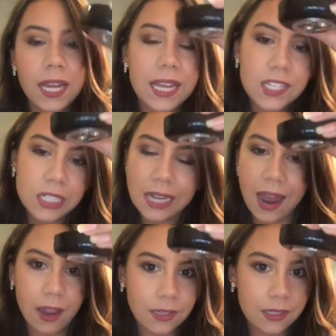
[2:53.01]
it just
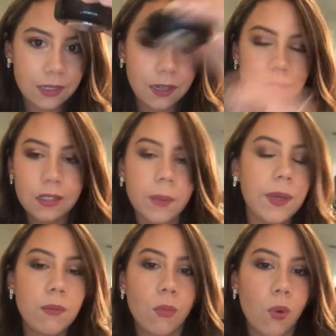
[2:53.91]
adds a little
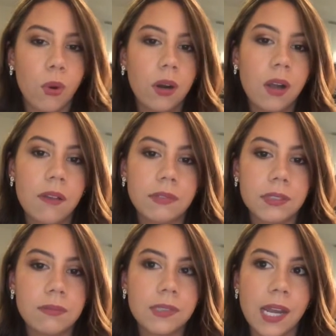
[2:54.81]
bit more of
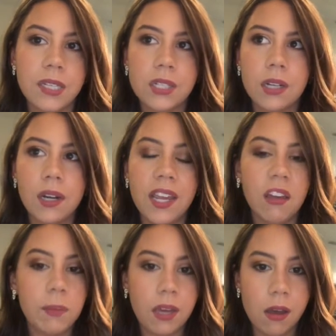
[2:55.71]
a nicer
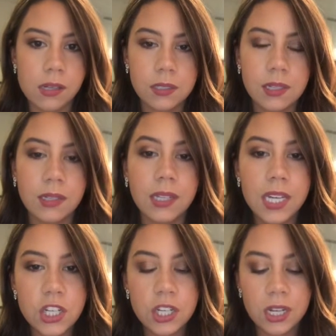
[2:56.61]
ambiance in the
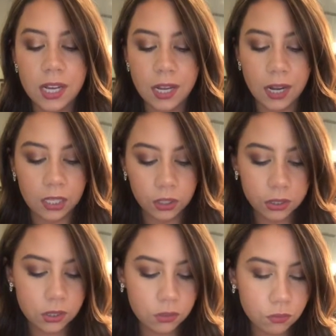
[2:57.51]
kitchen, and it
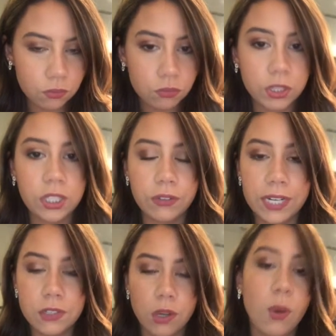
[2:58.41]
looks really
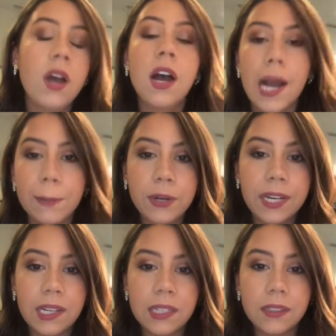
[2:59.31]
great. So
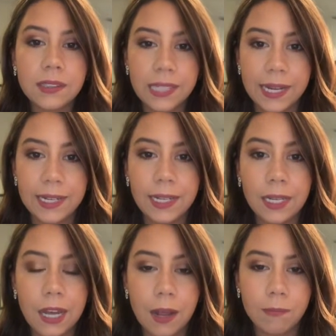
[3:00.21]
upgrading
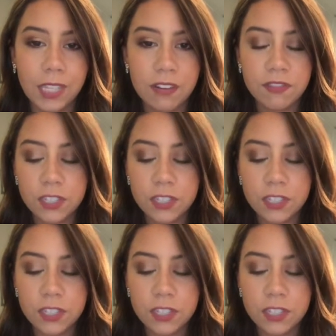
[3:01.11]
lighting, light